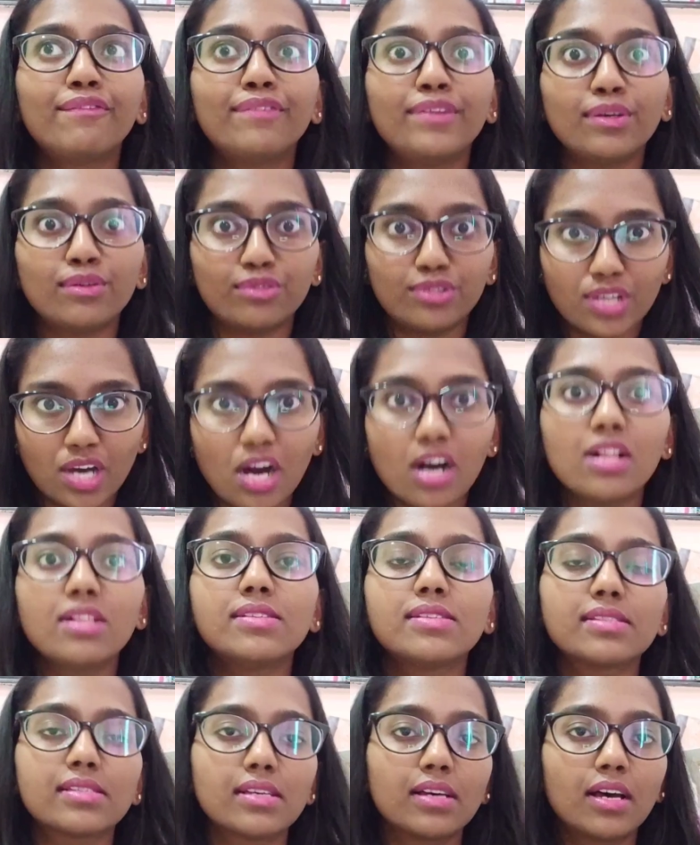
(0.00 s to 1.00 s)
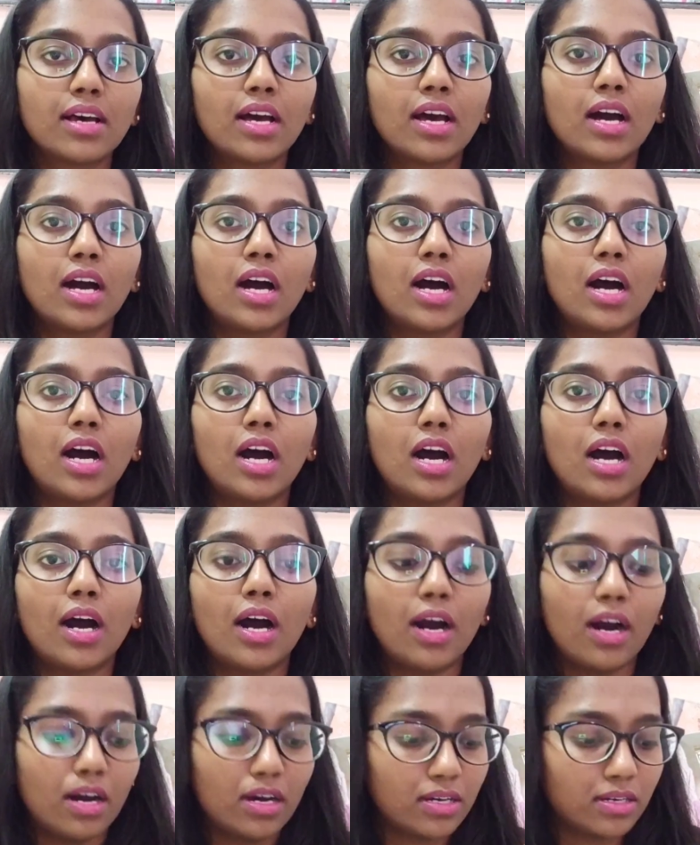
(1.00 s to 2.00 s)
few towels
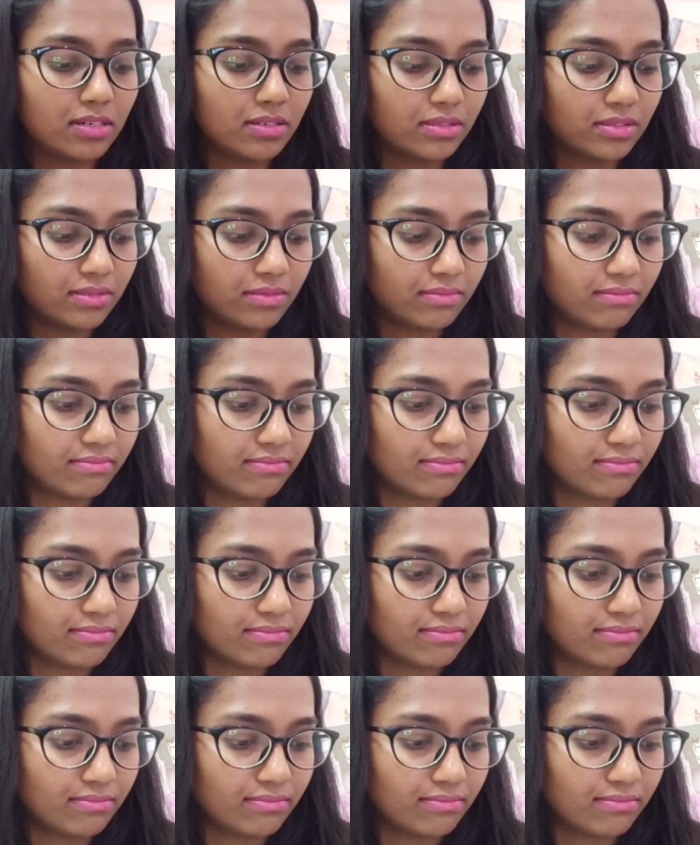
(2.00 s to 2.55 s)
uh,